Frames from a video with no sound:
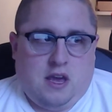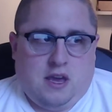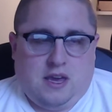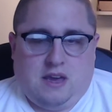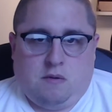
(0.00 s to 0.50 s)

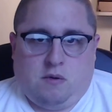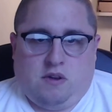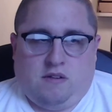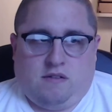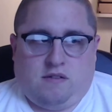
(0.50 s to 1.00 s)
It
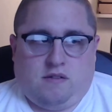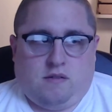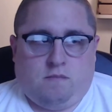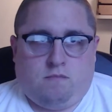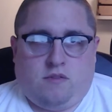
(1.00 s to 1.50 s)
was
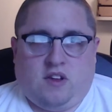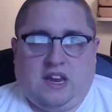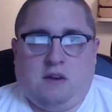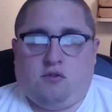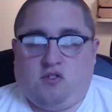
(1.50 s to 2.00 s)
something that
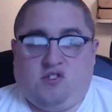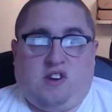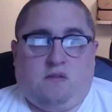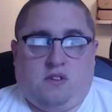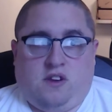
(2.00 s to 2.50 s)
was only
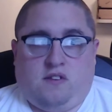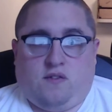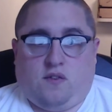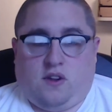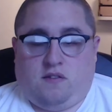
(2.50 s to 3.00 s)
released
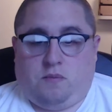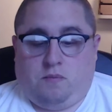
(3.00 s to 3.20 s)
for this